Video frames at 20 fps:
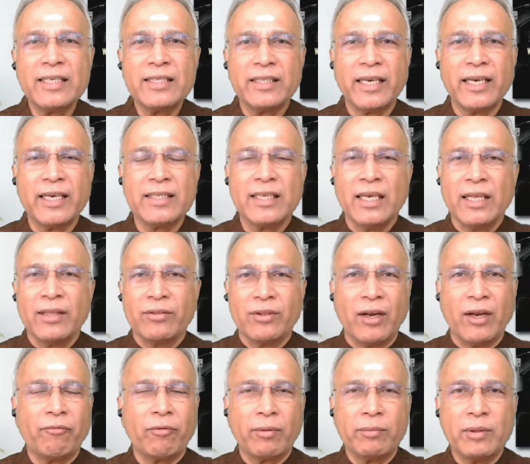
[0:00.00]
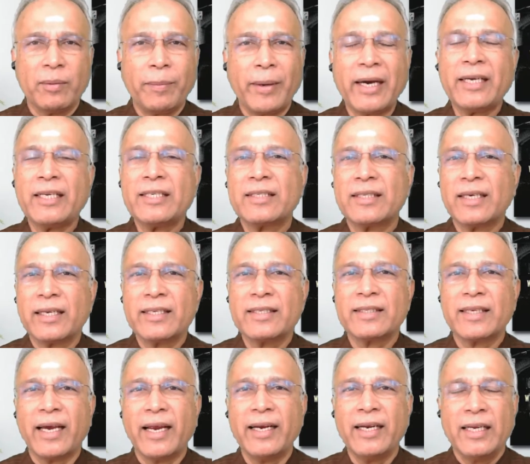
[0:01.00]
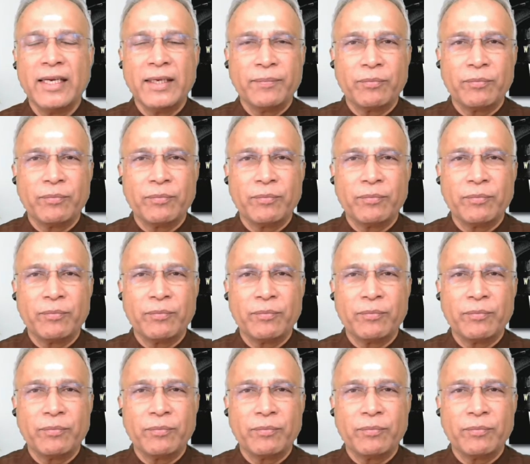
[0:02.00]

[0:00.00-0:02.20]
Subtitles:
says that from the Pakistani side,